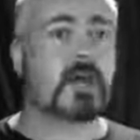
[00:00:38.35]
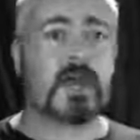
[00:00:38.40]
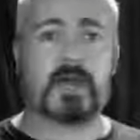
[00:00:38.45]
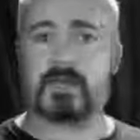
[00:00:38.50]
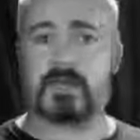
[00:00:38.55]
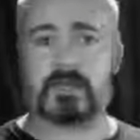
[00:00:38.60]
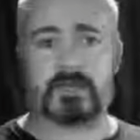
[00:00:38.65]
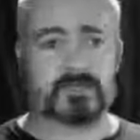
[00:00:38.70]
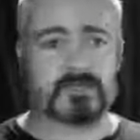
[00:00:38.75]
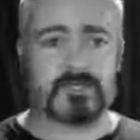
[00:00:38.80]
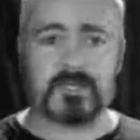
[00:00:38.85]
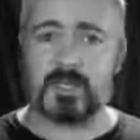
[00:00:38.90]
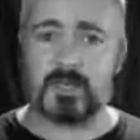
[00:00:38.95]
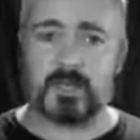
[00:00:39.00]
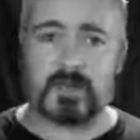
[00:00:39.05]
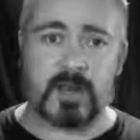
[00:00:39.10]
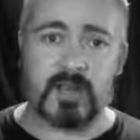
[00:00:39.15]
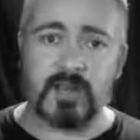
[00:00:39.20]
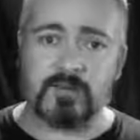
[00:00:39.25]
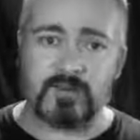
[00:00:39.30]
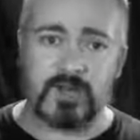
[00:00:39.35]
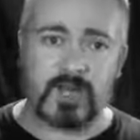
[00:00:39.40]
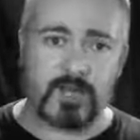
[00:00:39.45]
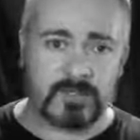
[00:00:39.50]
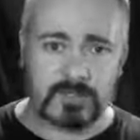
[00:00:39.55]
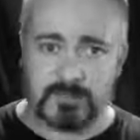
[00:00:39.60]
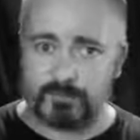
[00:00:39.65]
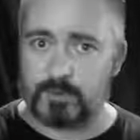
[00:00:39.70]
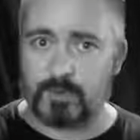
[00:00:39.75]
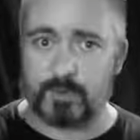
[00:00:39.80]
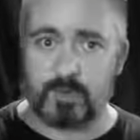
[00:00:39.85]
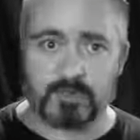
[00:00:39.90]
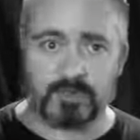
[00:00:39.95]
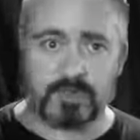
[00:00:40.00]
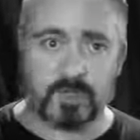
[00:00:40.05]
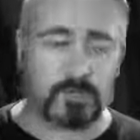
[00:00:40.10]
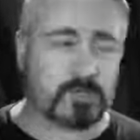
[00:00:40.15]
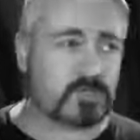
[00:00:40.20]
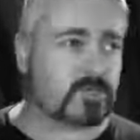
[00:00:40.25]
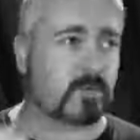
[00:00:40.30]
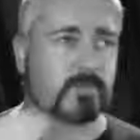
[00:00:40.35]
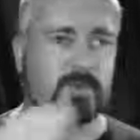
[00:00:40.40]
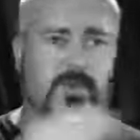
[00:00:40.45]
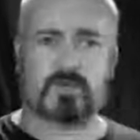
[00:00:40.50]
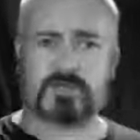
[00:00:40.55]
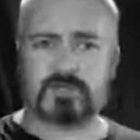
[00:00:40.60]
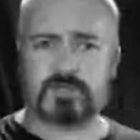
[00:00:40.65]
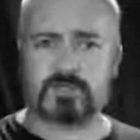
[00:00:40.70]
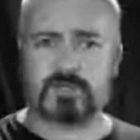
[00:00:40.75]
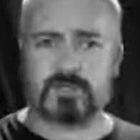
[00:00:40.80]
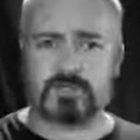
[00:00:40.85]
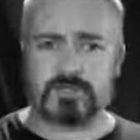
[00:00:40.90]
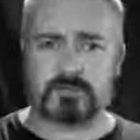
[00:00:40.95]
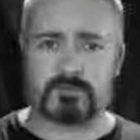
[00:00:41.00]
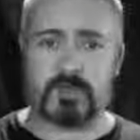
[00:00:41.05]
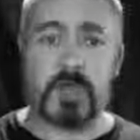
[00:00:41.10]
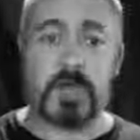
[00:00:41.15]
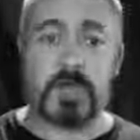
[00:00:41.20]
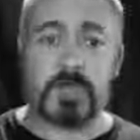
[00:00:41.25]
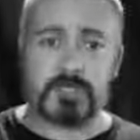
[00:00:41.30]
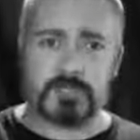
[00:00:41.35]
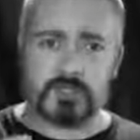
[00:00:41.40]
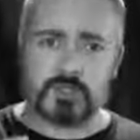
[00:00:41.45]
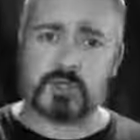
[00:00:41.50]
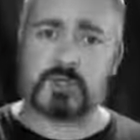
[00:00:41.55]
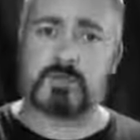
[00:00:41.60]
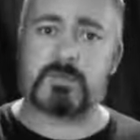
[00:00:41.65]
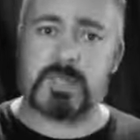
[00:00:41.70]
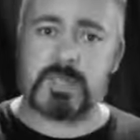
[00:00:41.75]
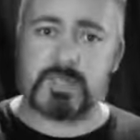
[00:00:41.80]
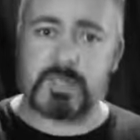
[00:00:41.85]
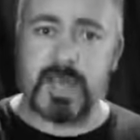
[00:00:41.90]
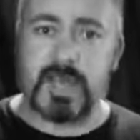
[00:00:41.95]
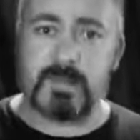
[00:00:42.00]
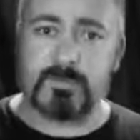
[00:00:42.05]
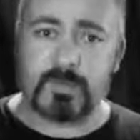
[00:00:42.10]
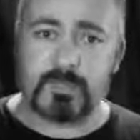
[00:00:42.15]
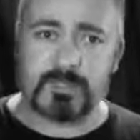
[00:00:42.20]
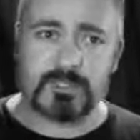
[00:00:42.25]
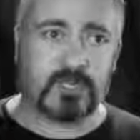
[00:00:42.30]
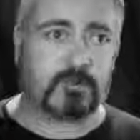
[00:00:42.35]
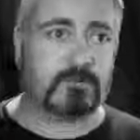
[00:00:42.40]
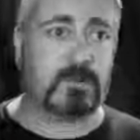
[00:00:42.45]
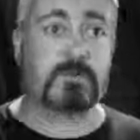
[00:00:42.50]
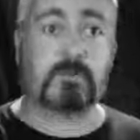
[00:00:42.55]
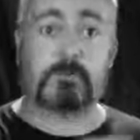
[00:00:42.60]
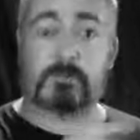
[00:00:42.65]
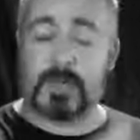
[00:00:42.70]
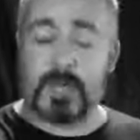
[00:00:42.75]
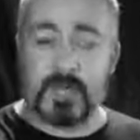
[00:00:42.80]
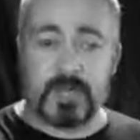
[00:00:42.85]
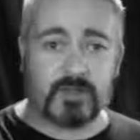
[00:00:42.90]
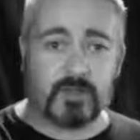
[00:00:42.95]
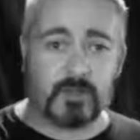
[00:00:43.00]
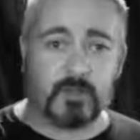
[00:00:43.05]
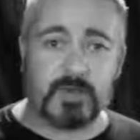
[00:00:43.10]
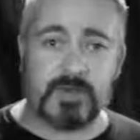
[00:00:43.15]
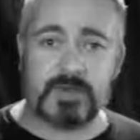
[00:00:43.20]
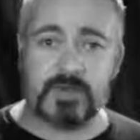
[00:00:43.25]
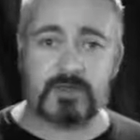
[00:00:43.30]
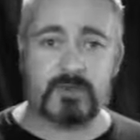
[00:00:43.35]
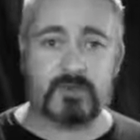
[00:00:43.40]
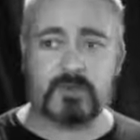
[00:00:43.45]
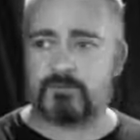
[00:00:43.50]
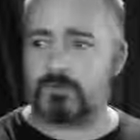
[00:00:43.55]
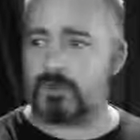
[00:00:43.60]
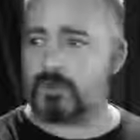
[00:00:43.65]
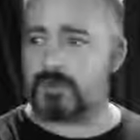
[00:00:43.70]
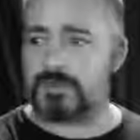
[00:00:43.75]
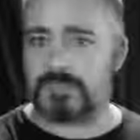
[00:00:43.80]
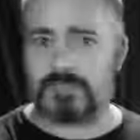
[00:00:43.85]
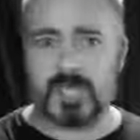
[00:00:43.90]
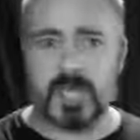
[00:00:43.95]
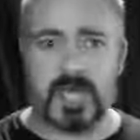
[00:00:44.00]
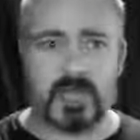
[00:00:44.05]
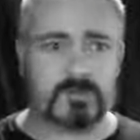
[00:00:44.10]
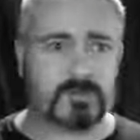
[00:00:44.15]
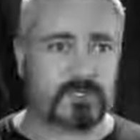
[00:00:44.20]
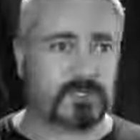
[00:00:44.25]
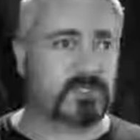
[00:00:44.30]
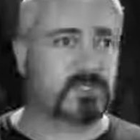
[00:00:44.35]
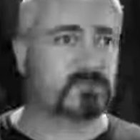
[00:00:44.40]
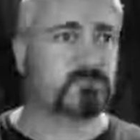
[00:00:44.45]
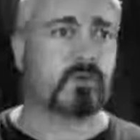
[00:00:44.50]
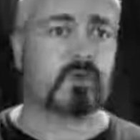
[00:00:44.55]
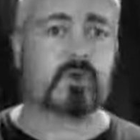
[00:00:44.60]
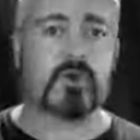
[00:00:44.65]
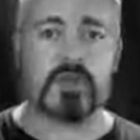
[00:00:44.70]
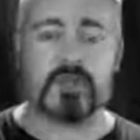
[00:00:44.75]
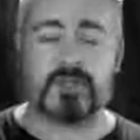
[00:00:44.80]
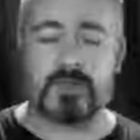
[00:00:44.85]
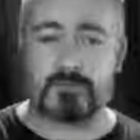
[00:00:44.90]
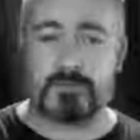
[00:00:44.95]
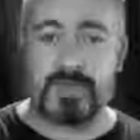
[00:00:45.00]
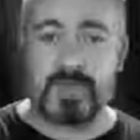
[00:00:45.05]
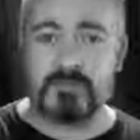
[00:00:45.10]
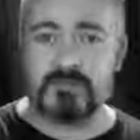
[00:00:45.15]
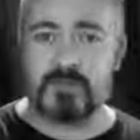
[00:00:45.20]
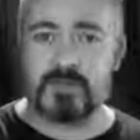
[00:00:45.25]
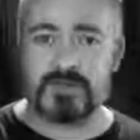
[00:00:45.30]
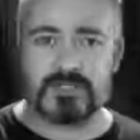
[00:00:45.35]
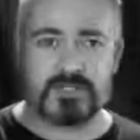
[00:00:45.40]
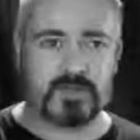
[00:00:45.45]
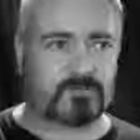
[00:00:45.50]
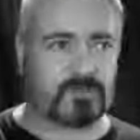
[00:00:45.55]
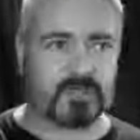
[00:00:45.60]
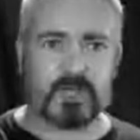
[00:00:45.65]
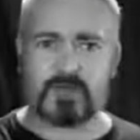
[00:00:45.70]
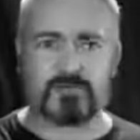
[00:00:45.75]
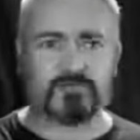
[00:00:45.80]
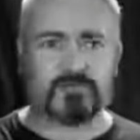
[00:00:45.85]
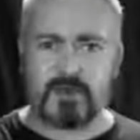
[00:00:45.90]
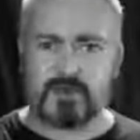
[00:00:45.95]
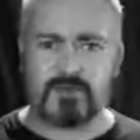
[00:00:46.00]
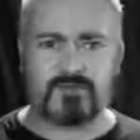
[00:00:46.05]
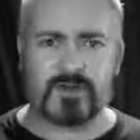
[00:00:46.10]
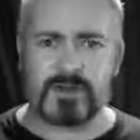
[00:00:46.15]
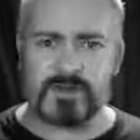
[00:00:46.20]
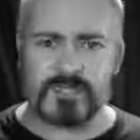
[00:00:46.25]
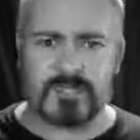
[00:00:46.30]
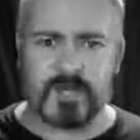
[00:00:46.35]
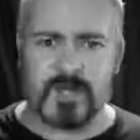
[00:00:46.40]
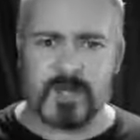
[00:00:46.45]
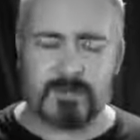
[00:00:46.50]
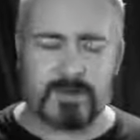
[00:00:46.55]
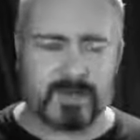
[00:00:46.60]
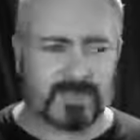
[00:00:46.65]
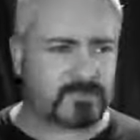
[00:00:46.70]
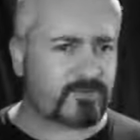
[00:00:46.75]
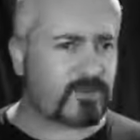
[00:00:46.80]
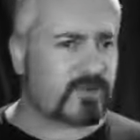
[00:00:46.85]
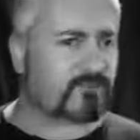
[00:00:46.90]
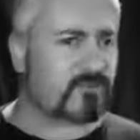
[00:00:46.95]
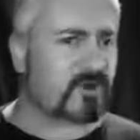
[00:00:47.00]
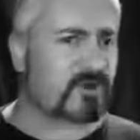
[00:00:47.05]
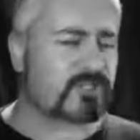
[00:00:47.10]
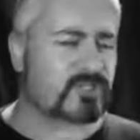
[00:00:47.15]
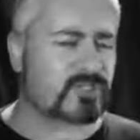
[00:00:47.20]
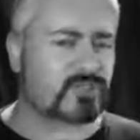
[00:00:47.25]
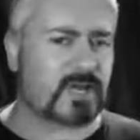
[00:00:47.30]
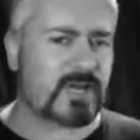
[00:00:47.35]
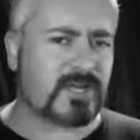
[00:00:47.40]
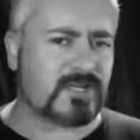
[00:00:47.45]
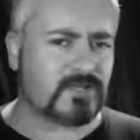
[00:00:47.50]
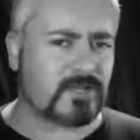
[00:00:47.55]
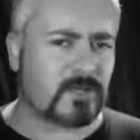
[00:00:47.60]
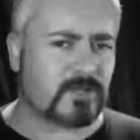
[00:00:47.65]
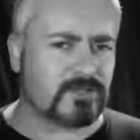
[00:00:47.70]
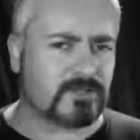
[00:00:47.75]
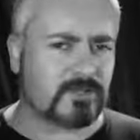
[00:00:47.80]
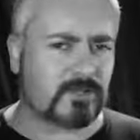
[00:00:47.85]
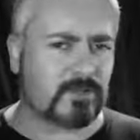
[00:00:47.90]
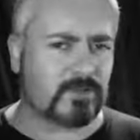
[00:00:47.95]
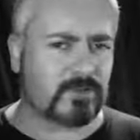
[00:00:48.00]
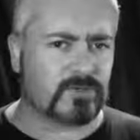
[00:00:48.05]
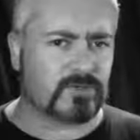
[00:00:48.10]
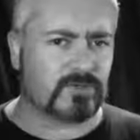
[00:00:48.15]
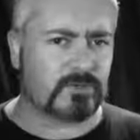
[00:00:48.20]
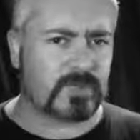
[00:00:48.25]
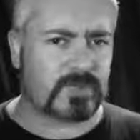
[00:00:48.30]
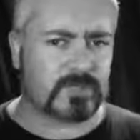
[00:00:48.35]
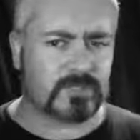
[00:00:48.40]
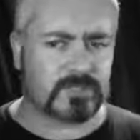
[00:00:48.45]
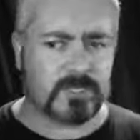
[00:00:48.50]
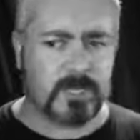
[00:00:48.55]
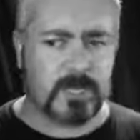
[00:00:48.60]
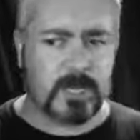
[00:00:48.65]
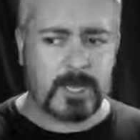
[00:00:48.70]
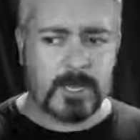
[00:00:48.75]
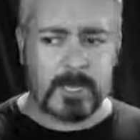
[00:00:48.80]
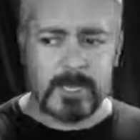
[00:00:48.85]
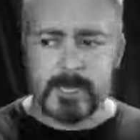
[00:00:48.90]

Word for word: And like I said in other videos, if you're a long time watcher, I've been watching lots of streaming game content of people playing the Wii U and various games and exploring the Miiverse and everything. I'm very, very excited about it. It's been a very strange console launch for me because